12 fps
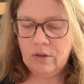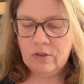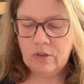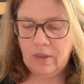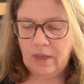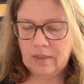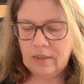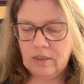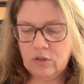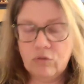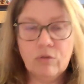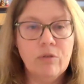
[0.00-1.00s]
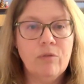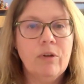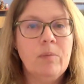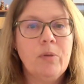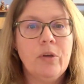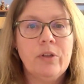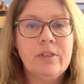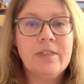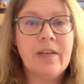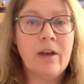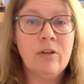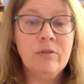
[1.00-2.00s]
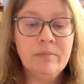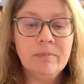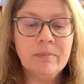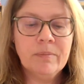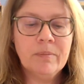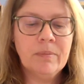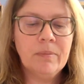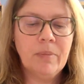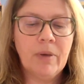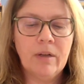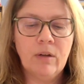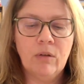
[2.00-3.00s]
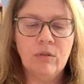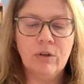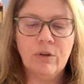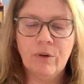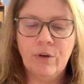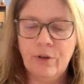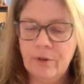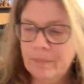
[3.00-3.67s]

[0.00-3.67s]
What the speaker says: So that's Extraordinary Bird Cell by Lola Crow.